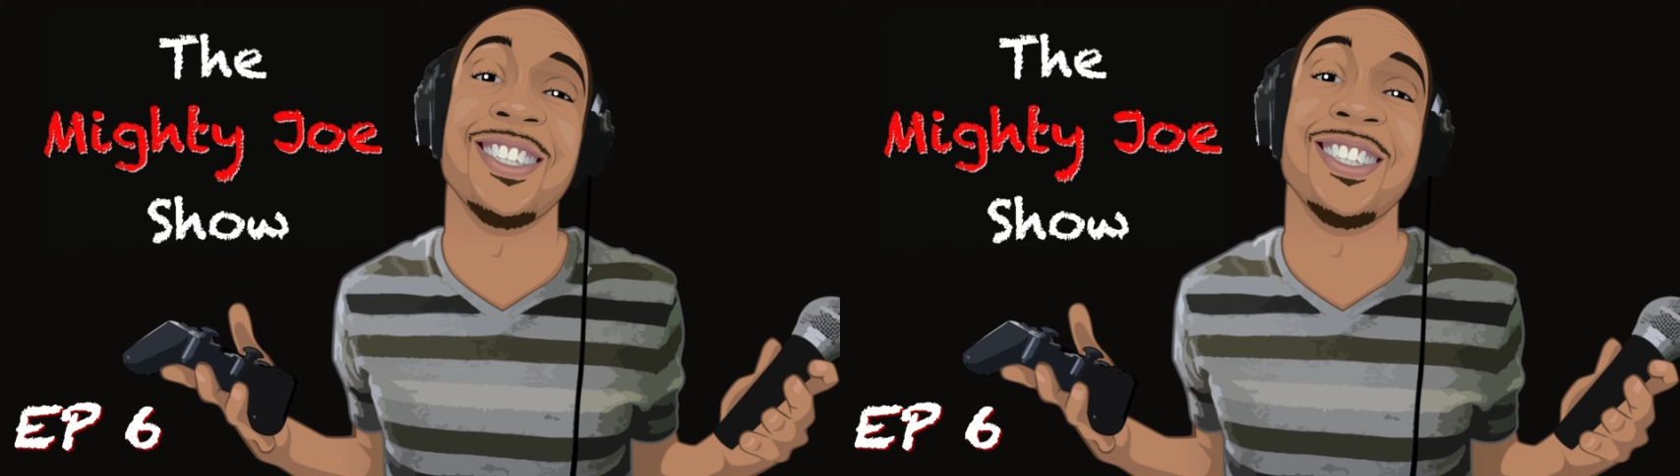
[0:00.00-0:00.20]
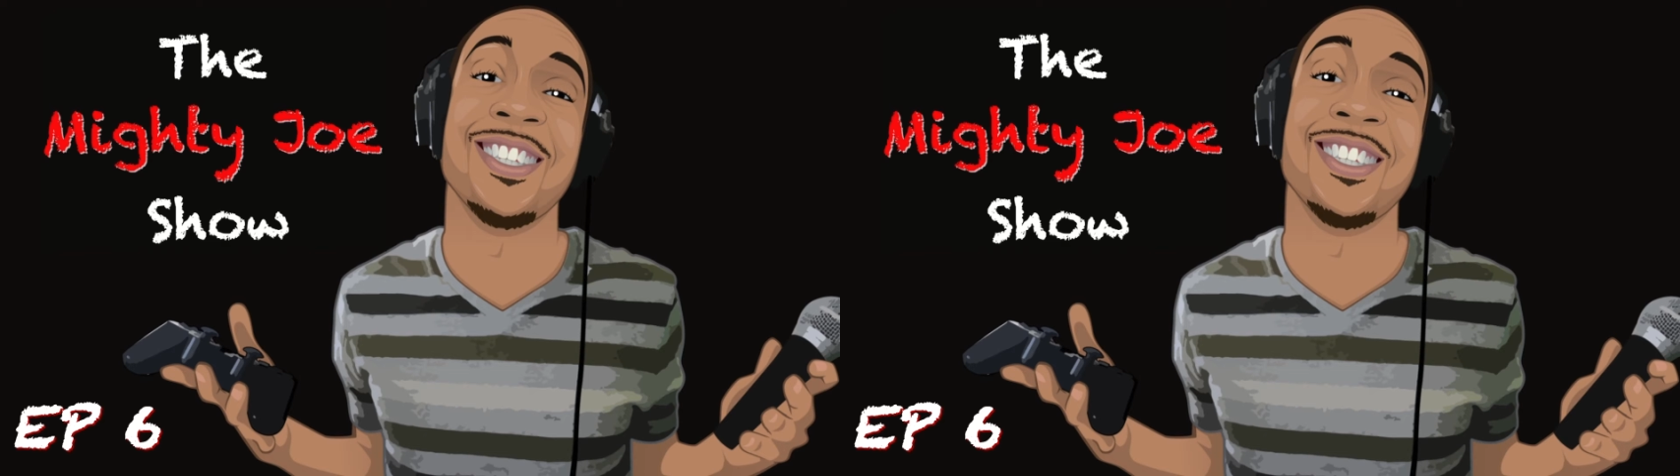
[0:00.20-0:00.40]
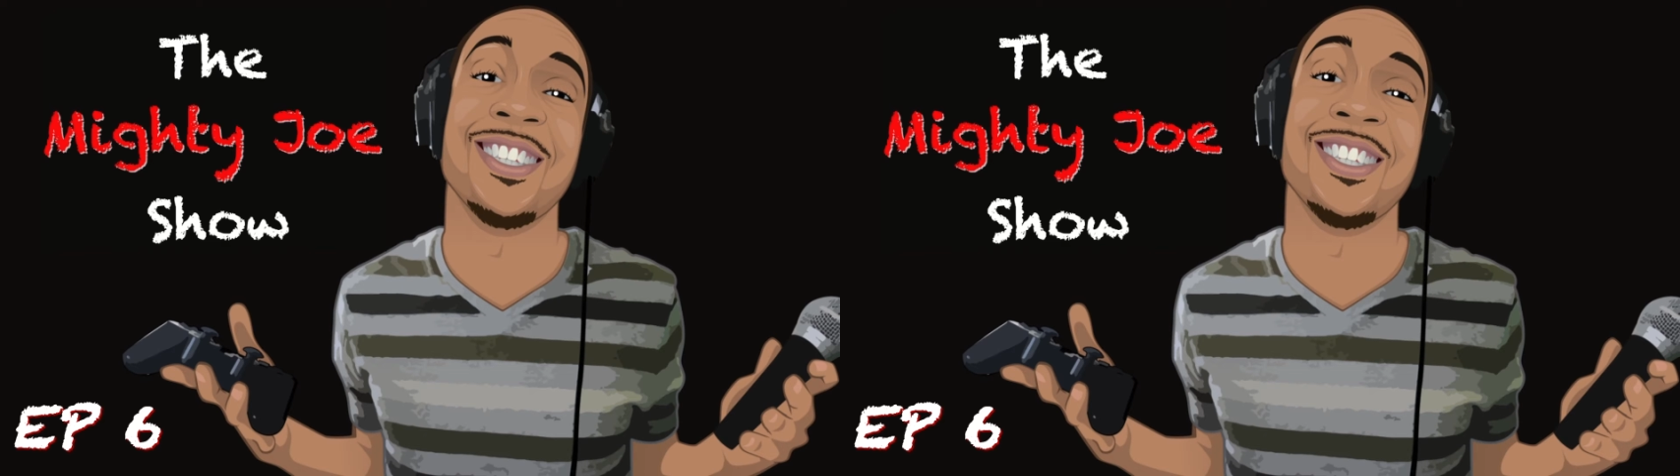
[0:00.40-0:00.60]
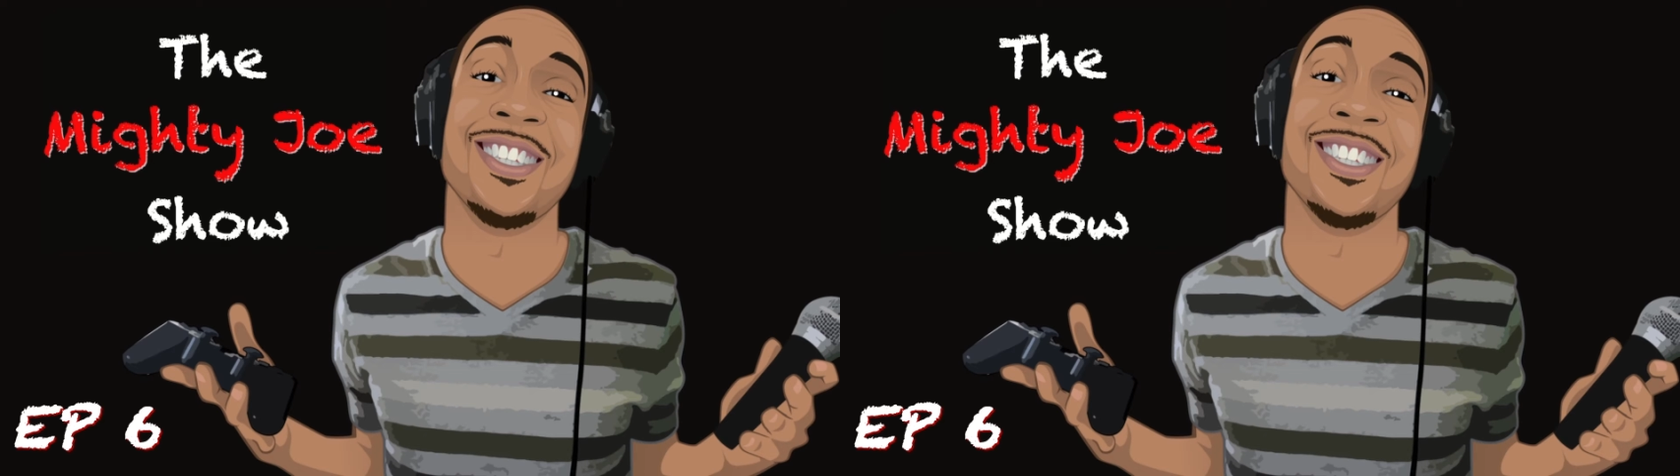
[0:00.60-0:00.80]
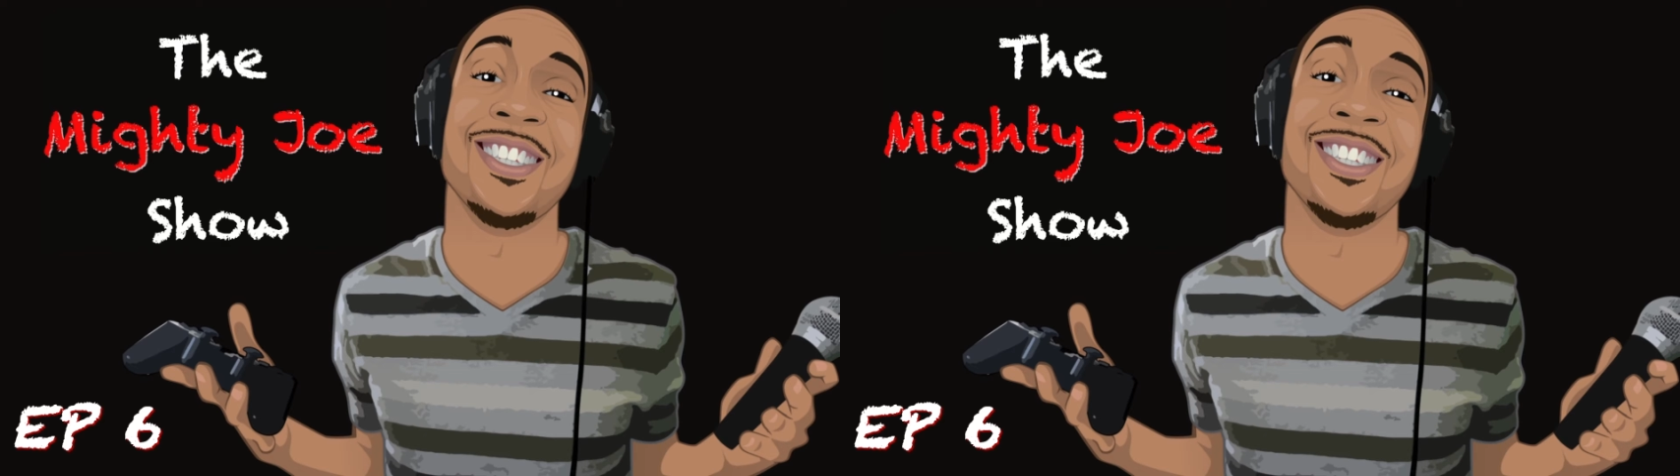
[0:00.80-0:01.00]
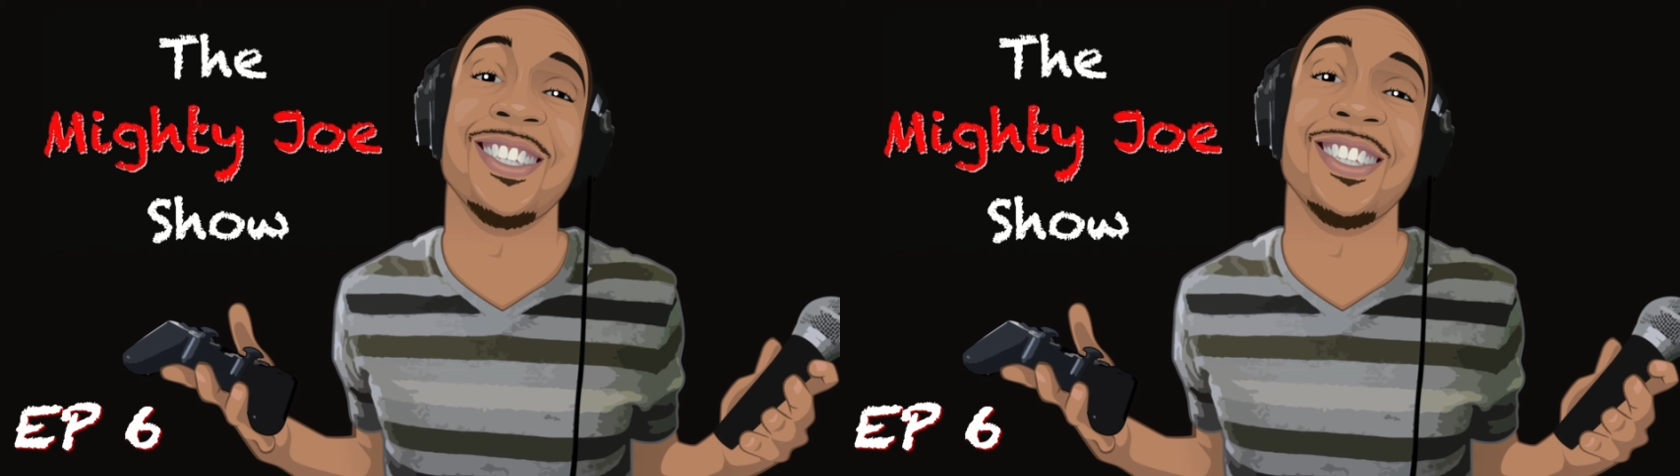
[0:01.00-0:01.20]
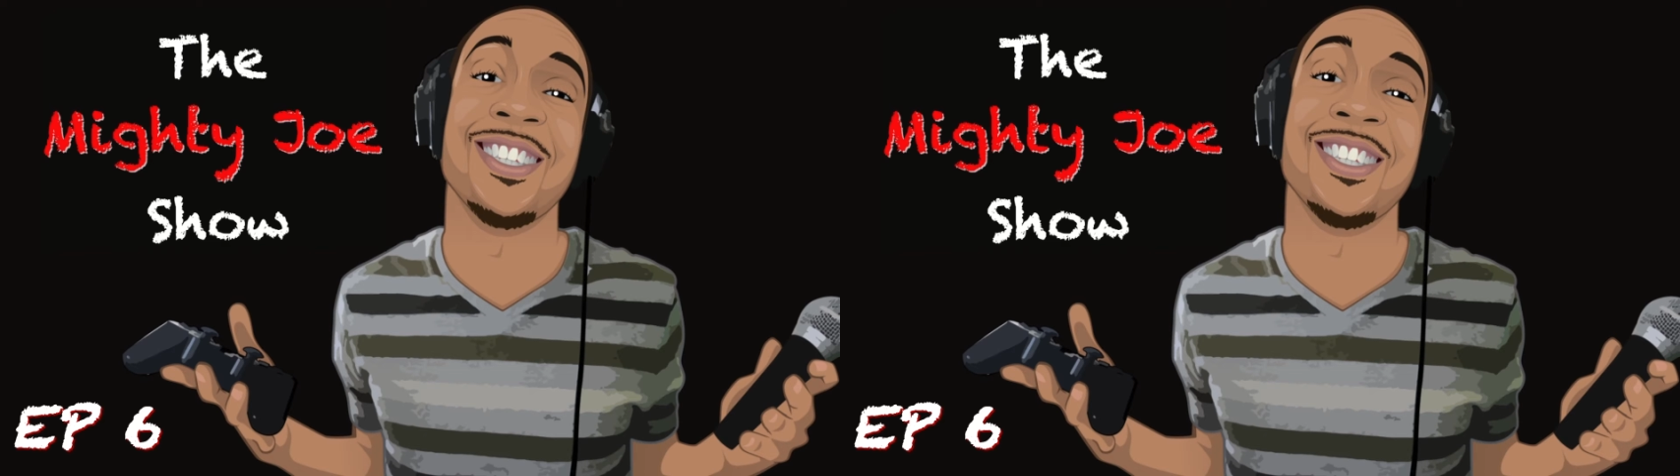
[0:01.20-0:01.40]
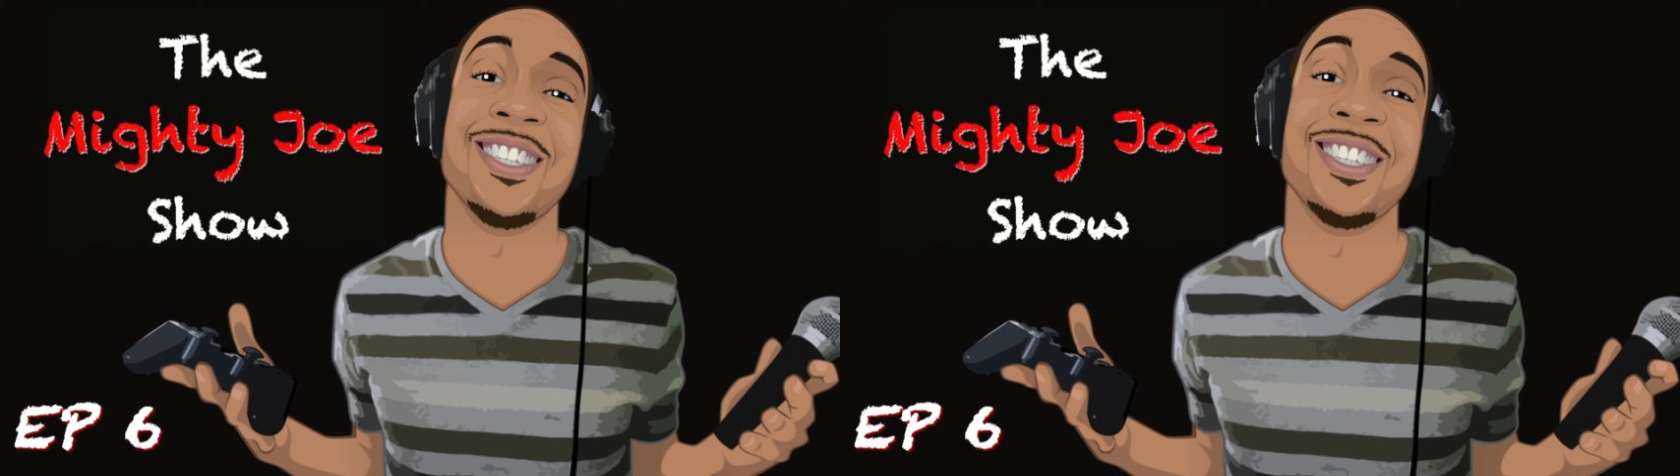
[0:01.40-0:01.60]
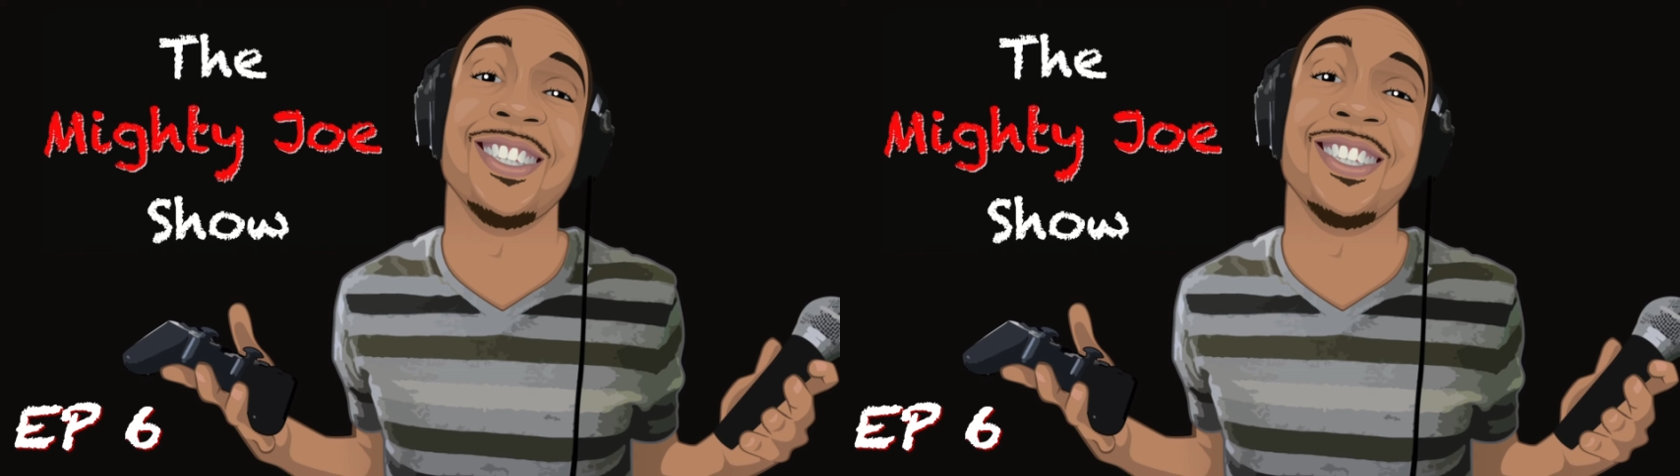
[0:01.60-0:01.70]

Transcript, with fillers: D-Generation X to